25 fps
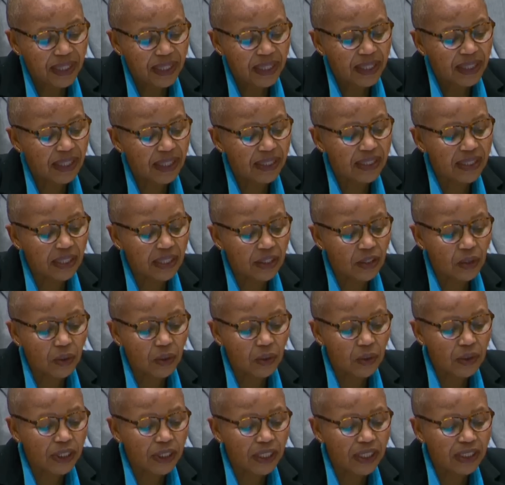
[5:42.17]
This
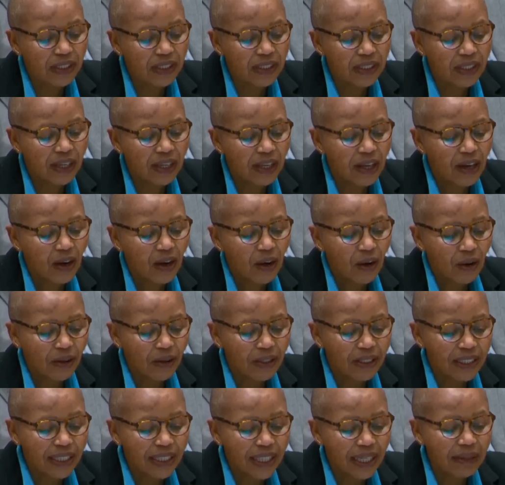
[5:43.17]
resolution
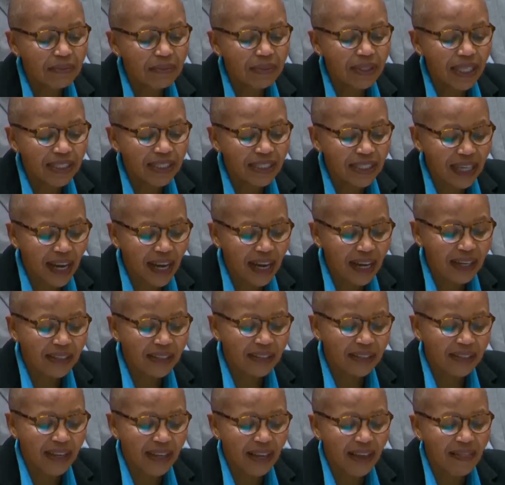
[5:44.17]
condemned
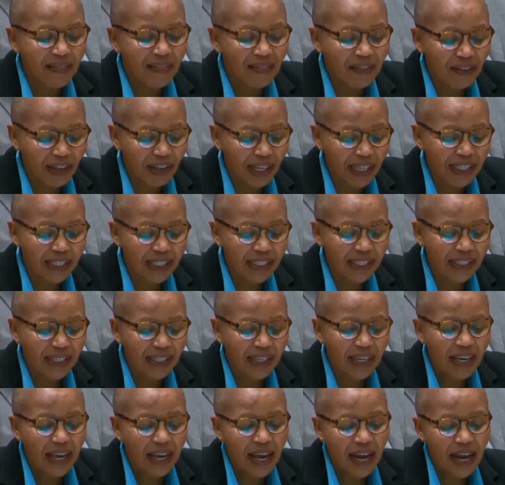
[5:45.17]
attacks and threats
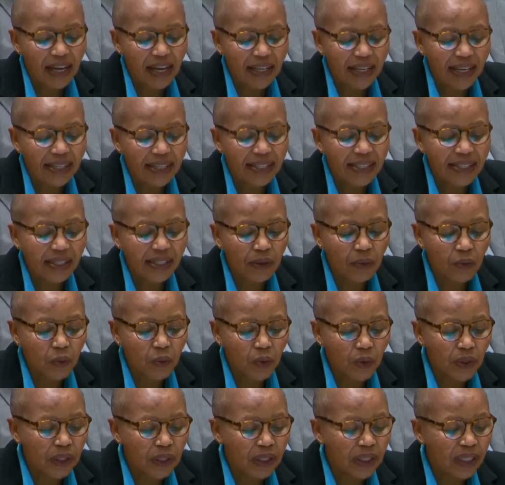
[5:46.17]
against the
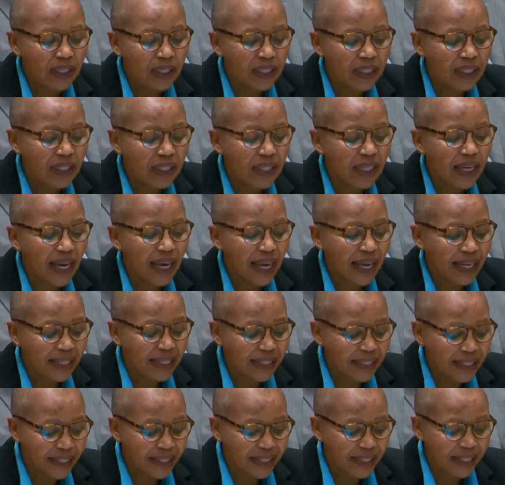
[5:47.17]
wounded and
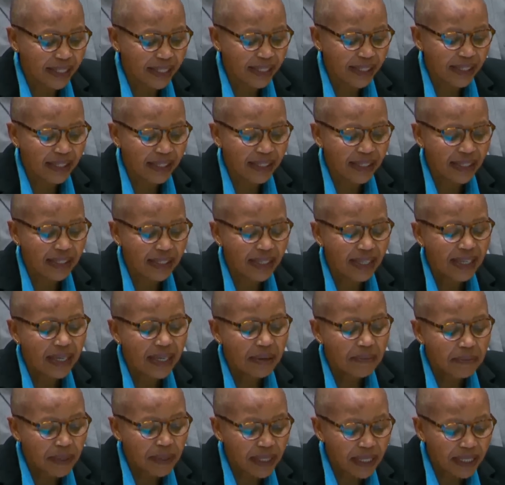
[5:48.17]
sick,
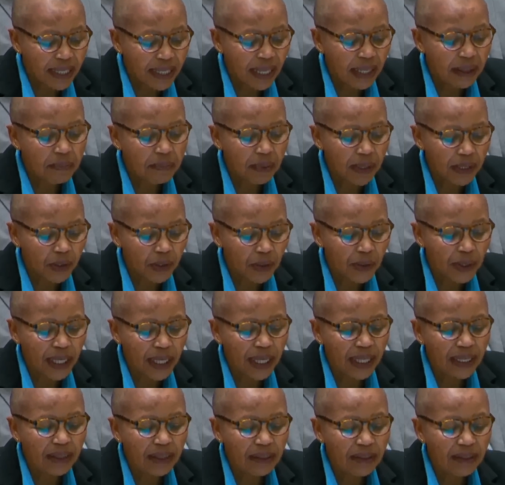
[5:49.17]
medical
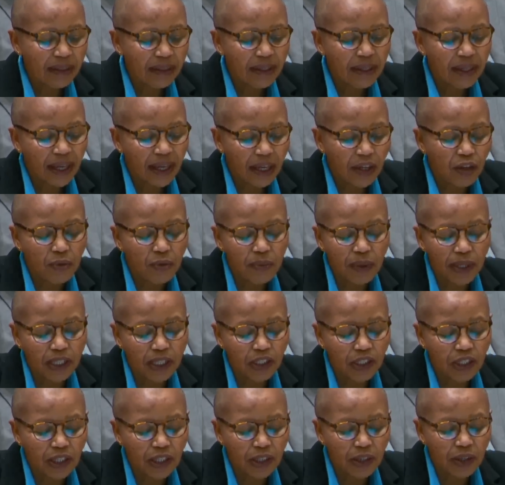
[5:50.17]
personnel and
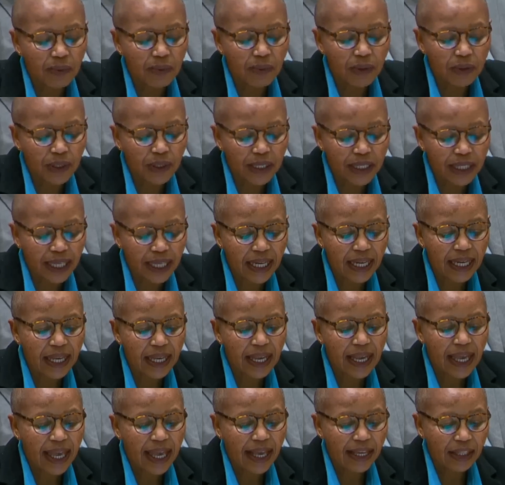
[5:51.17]
humanitarian personnel
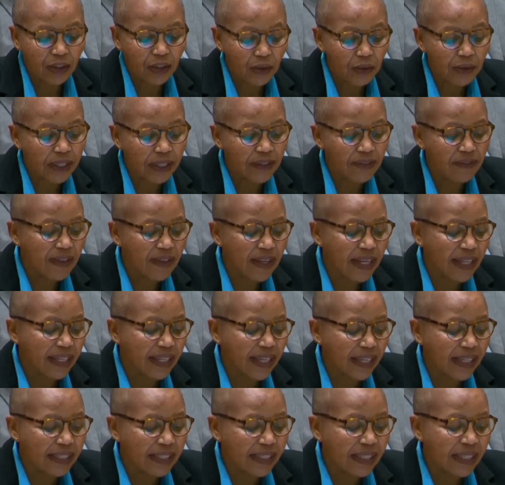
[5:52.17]
exclusively
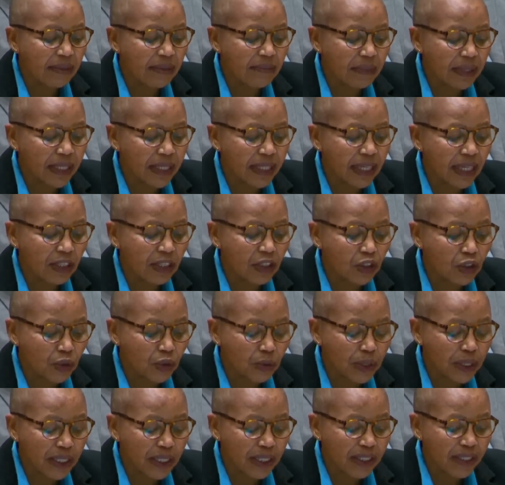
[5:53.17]
engaged in medical
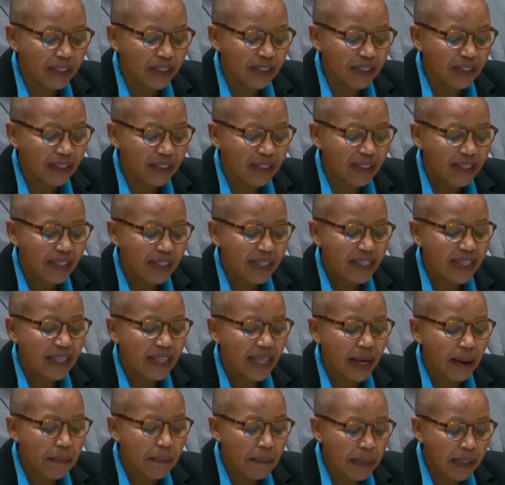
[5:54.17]
duties,
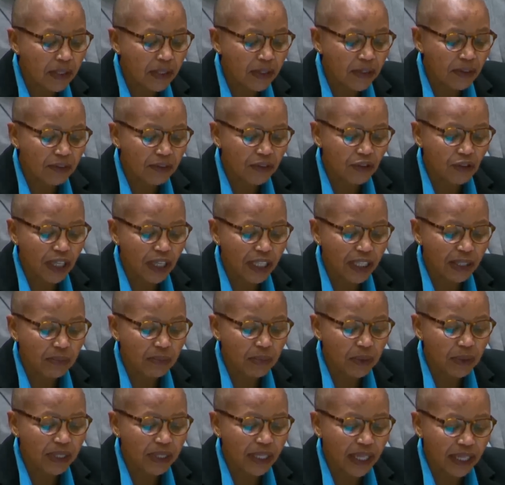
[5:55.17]
their means of
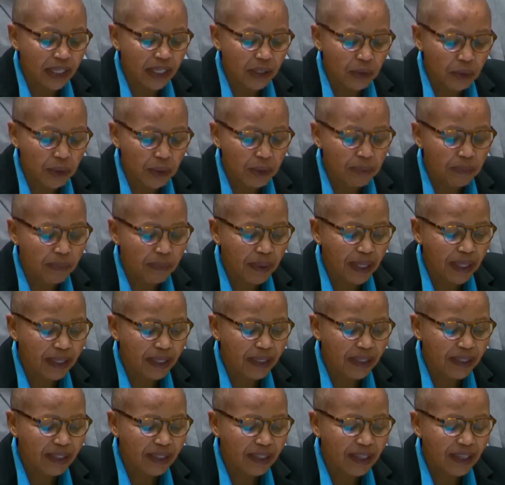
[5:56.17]
transport and equipment,